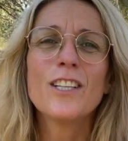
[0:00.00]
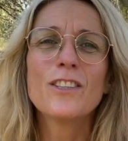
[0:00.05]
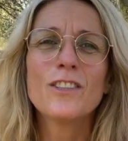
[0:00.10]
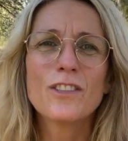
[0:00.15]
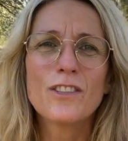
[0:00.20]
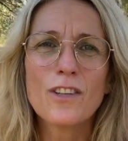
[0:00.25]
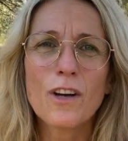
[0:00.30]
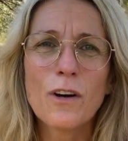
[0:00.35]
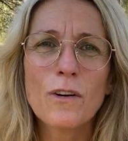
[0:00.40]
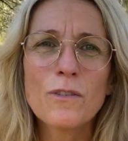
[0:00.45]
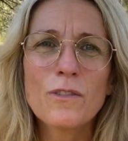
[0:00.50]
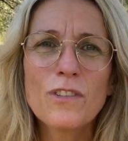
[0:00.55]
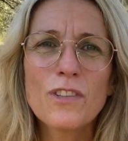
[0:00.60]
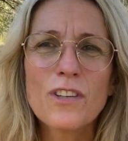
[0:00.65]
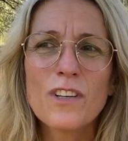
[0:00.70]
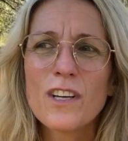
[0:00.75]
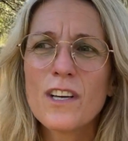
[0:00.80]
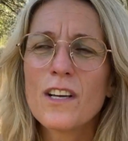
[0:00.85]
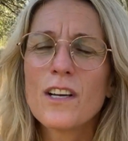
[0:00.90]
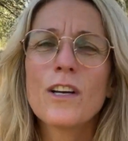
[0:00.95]
Don't
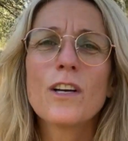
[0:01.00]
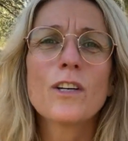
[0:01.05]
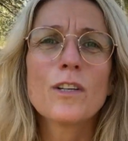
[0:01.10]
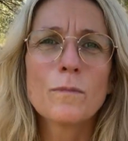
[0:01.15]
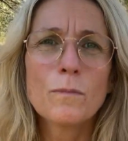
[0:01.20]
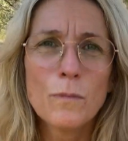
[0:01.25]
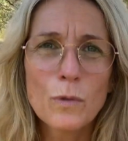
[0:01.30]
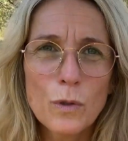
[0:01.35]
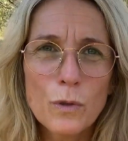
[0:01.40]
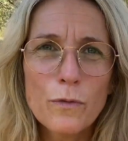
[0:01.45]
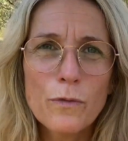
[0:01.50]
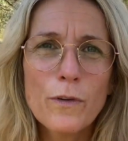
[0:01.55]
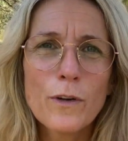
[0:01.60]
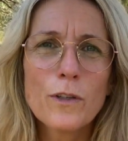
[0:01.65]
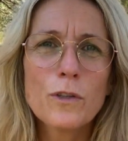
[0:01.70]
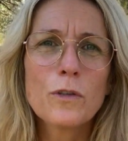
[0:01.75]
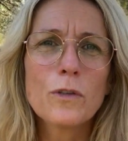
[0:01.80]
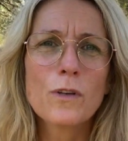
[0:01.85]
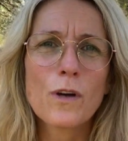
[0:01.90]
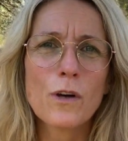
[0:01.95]
move
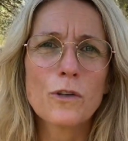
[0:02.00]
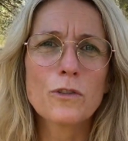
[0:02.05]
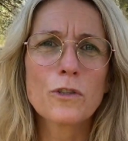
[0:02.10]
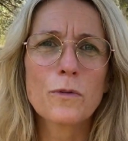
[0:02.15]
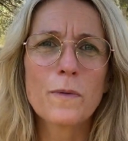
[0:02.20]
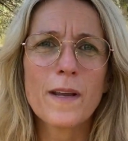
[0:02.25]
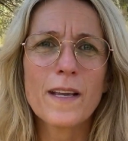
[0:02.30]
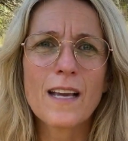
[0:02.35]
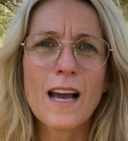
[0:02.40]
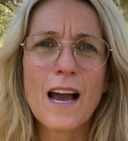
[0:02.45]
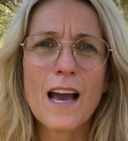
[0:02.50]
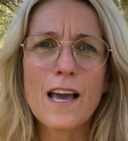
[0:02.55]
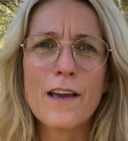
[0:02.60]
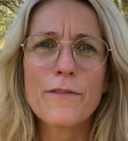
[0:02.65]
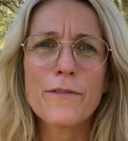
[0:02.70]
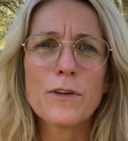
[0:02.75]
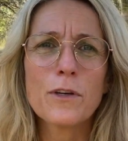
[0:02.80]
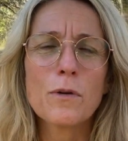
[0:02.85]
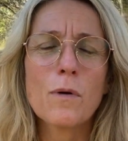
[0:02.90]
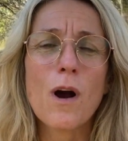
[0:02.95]
to Costa Rica
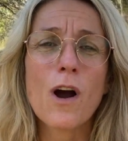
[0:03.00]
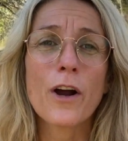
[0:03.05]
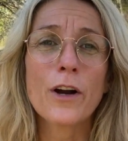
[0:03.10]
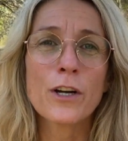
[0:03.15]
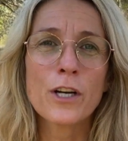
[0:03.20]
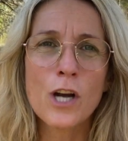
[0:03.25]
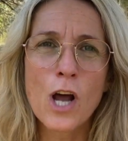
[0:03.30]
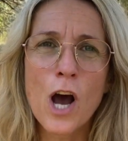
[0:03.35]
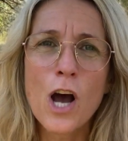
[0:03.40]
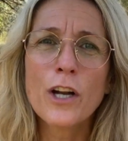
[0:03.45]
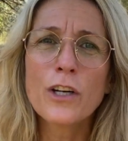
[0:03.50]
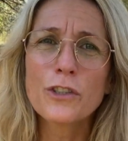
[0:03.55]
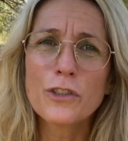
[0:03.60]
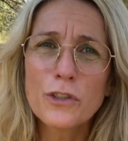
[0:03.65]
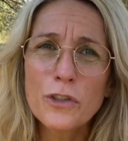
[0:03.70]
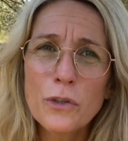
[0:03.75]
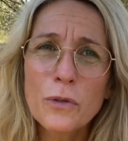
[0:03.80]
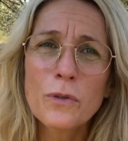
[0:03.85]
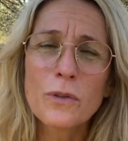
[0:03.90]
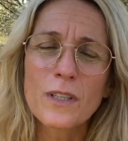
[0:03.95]
if you are not
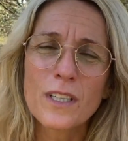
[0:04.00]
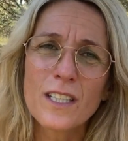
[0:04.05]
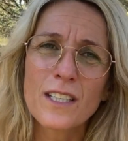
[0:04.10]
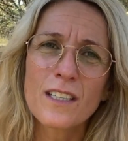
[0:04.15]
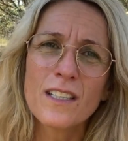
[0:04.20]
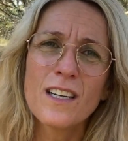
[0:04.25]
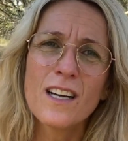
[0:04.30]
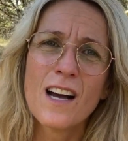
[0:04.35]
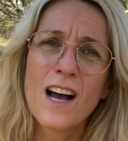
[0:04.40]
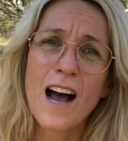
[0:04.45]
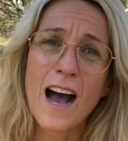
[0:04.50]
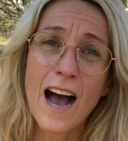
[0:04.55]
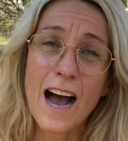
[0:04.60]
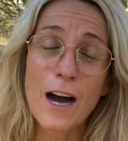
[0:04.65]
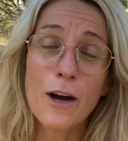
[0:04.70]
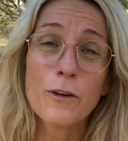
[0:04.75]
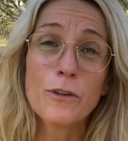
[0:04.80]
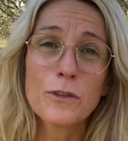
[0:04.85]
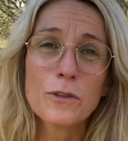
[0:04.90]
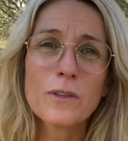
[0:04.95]
sure
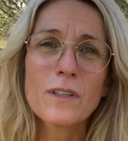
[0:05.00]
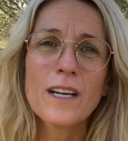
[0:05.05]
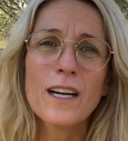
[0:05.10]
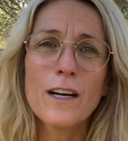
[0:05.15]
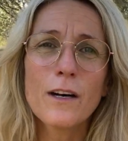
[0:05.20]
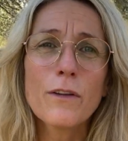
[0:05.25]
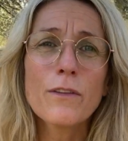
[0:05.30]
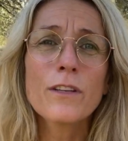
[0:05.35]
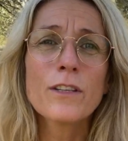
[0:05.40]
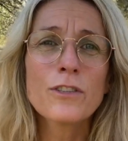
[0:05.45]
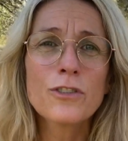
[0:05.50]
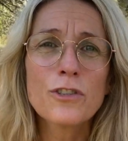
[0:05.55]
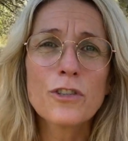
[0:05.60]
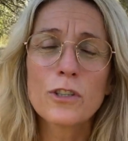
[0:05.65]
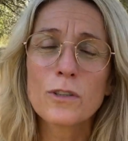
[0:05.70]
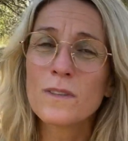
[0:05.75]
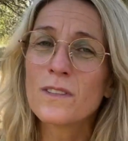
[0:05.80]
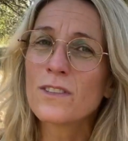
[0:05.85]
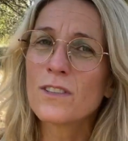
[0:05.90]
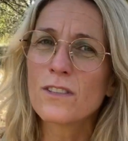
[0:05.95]
how your health
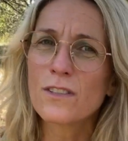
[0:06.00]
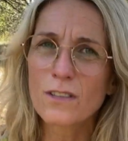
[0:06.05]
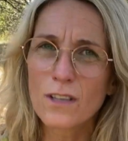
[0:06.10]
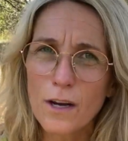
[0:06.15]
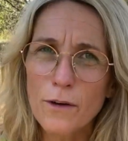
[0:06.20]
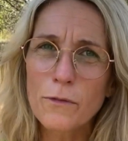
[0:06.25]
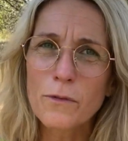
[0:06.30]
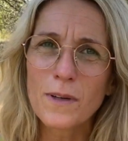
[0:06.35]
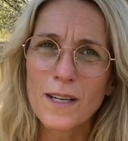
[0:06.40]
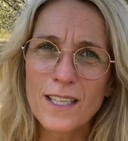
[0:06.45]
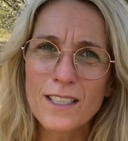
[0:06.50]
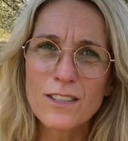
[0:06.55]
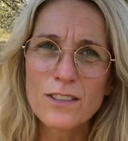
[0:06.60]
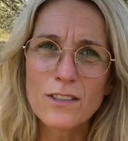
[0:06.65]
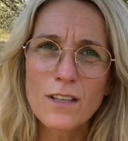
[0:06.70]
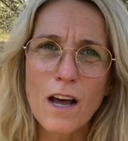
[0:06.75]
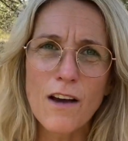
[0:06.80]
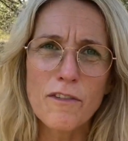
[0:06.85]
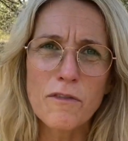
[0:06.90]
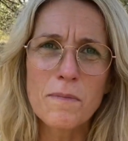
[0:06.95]
insurance is covering
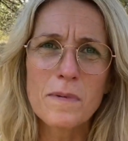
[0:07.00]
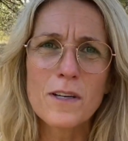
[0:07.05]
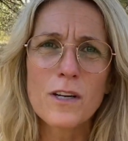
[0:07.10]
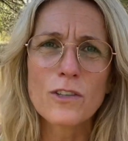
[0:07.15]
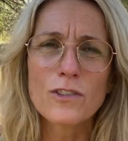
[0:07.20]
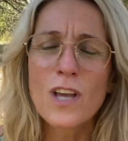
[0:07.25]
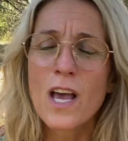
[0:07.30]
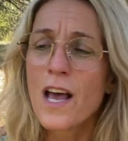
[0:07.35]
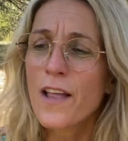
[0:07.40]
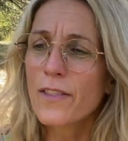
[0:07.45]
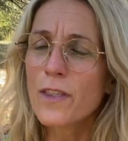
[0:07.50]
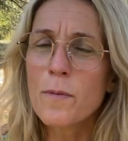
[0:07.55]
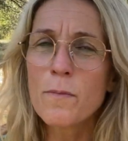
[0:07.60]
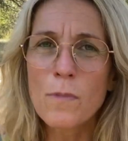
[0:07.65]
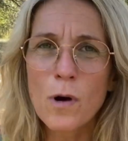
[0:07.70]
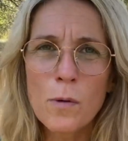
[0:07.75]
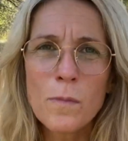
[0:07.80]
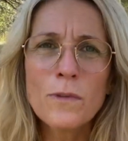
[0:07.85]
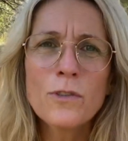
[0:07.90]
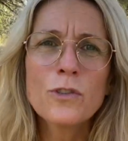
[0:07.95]
stuff, because the
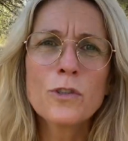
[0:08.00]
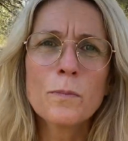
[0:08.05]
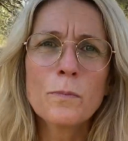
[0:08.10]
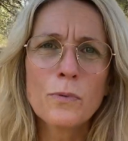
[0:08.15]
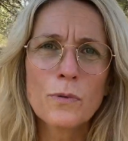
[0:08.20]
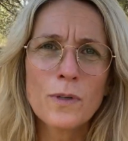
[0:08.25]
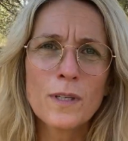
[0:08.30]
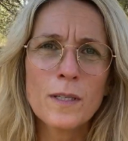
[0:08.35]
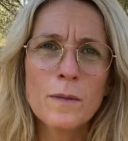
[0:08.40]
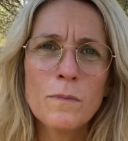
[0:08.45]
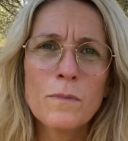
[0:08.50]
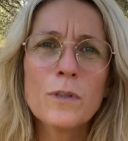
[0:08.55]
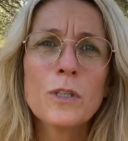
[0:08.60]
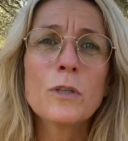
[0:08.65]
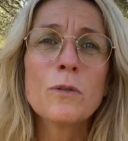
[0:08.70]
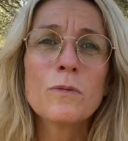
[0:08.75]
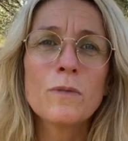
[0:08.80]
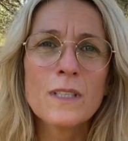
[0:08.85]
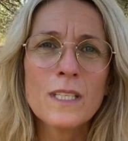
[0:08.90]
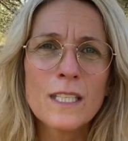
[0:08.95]
moment supreme,
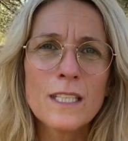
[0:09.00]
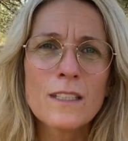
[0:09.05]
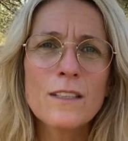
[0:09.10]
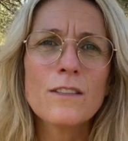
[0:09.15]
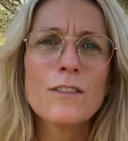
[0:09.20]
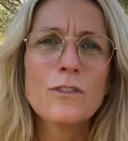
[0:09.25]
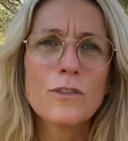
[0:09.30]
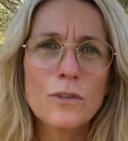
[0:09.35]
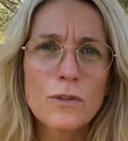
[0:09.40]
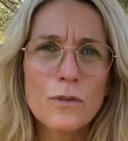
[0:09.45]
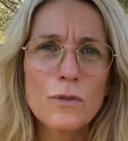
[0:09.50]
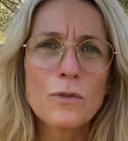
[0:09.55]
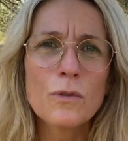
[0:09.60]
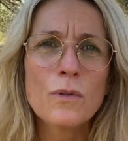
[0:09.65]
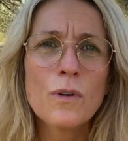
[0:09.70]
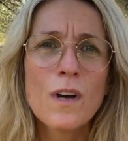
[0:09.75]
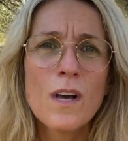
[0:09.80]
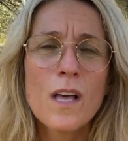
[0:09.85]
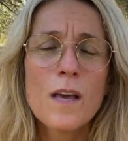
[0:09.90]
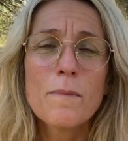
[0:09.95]
you need to
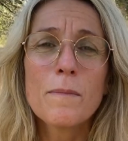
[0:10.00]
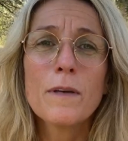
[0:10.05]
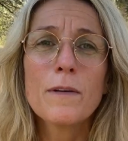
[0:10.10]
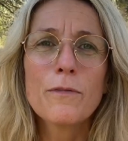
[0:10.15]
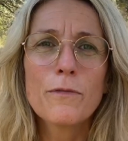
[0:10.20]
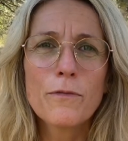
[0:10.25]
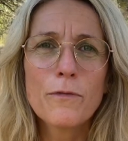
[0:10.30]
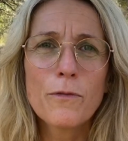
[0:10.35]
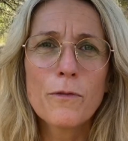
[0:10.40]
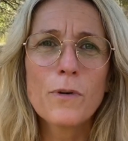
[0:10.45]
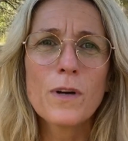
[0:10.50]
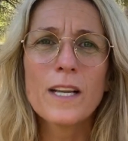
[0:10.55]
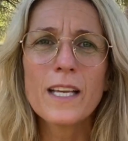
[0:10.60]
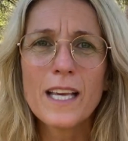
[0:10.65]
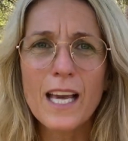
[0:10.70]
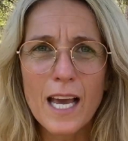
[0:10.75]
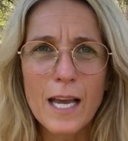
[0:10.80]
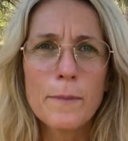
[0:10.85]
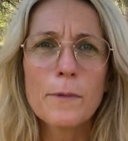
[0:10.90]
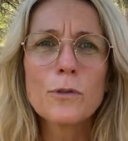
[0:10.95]
be fully
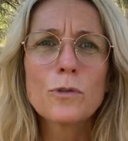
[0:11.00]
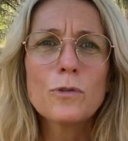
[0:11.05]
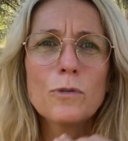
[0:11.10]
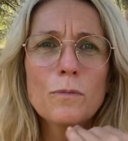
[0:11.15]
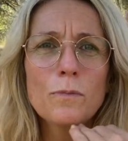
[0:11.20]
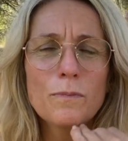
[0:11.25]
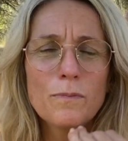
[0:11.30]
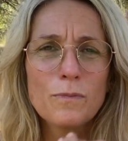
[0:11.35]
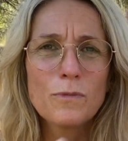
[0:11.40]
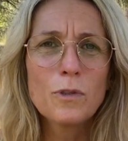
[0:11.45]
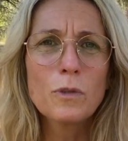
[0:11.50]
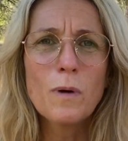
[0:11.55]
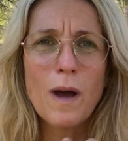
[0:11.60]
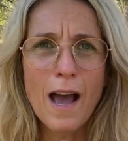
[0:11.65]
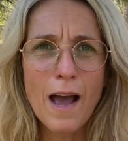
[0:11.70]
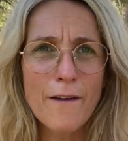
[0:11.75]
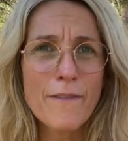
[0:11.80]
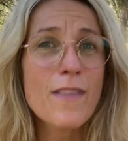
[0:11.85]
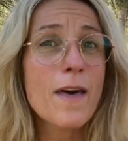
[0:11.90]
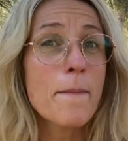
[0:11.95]
able to
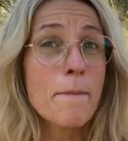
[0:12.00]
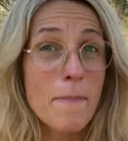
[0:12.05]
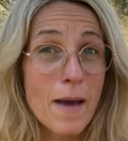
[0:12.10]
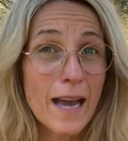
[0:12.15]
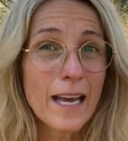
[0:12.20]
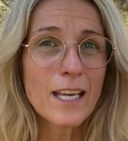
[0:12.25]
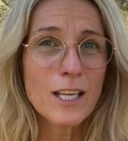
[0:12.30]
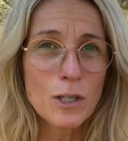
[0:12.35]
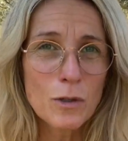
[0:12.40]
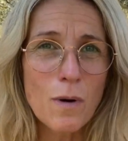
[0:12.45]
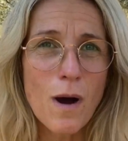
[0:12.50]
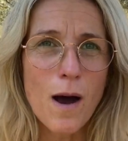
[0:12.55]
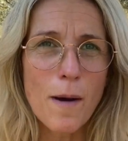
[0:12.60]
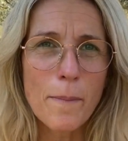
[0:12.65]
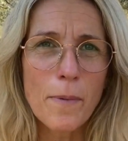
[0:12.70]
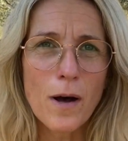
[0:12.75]
have them back you up.